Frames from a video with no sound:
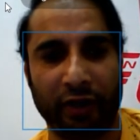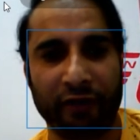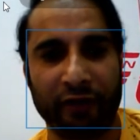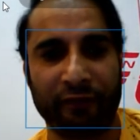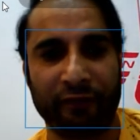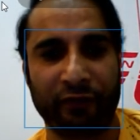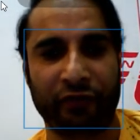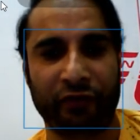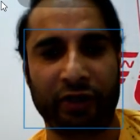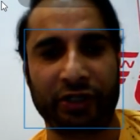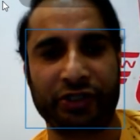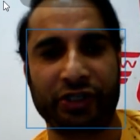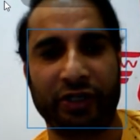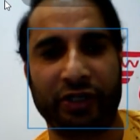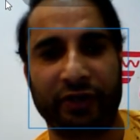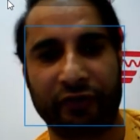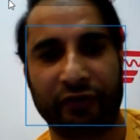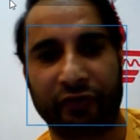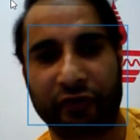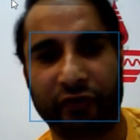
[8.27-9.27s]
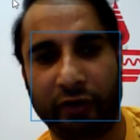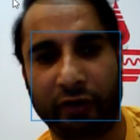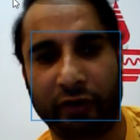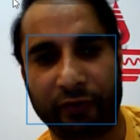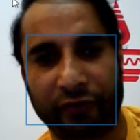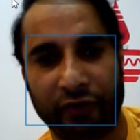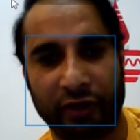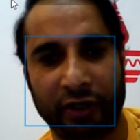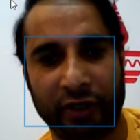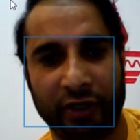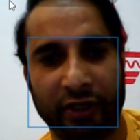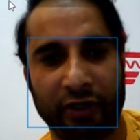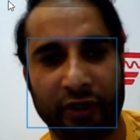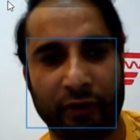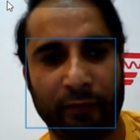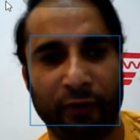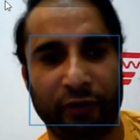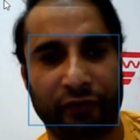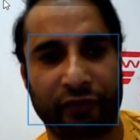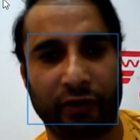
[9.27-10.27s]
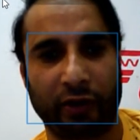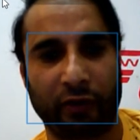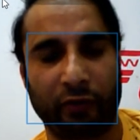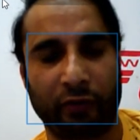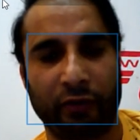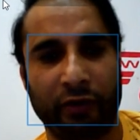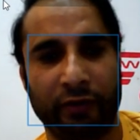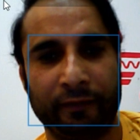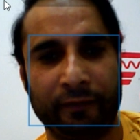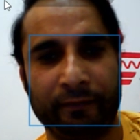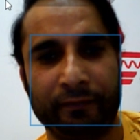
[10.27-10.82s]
infrastructure as a service on AWS cloud.